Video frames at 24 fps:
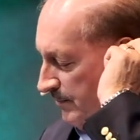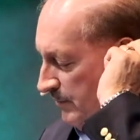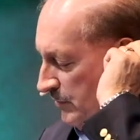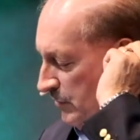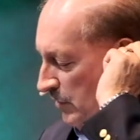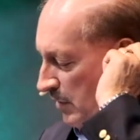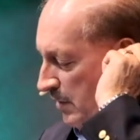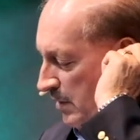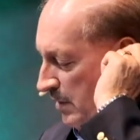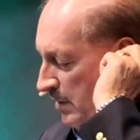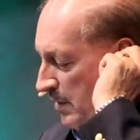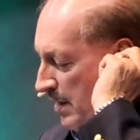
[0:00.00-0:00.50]

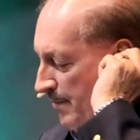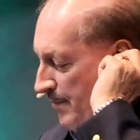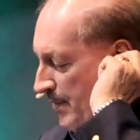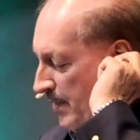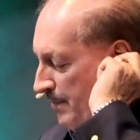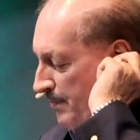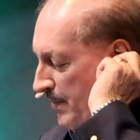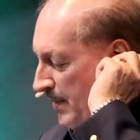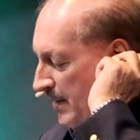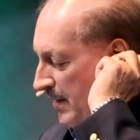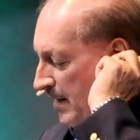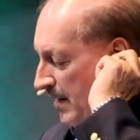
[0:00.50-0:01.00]
So let
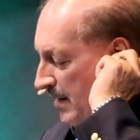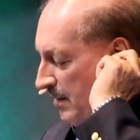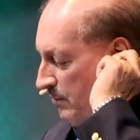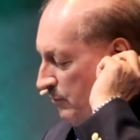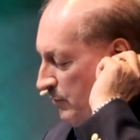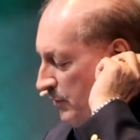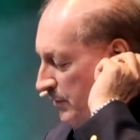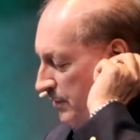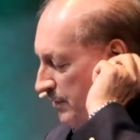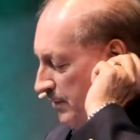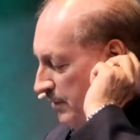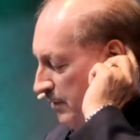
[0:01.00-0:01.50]
me begin
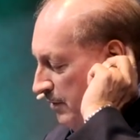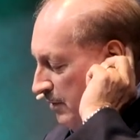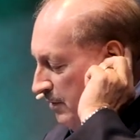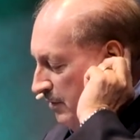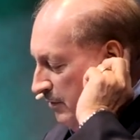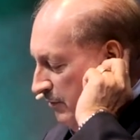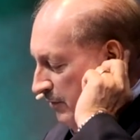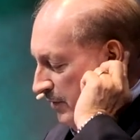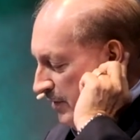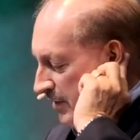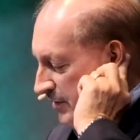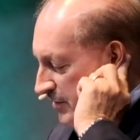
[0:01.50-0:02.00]
with,
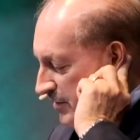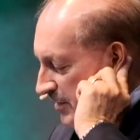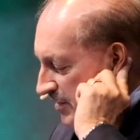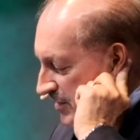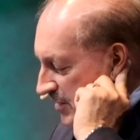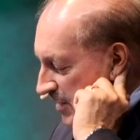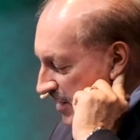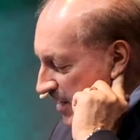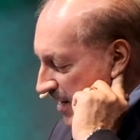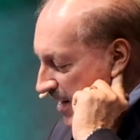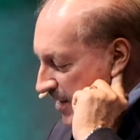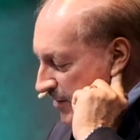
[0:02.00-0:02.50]
and it says
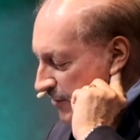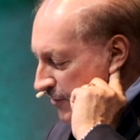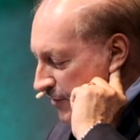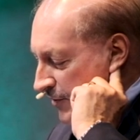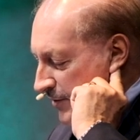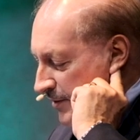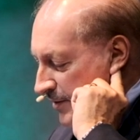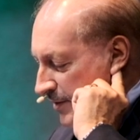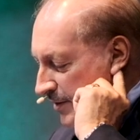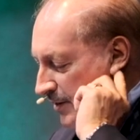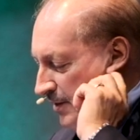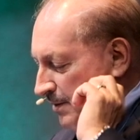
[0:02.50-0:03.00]
he
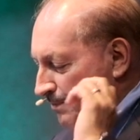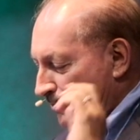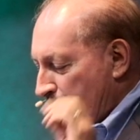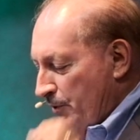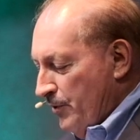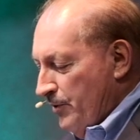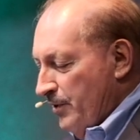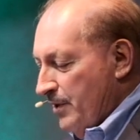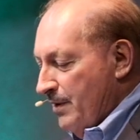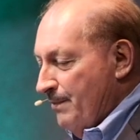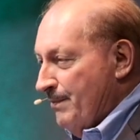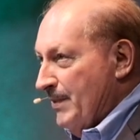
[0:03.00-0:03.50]
entered
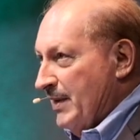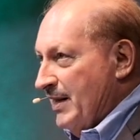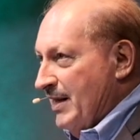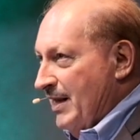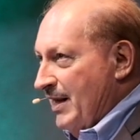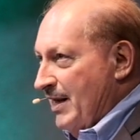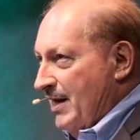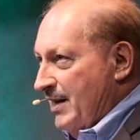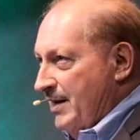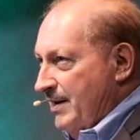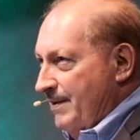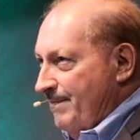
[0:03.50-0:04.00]
Capernaum
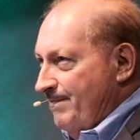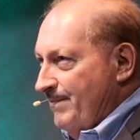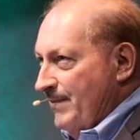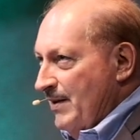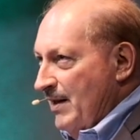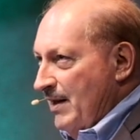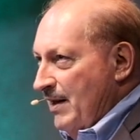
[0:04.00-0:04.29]
again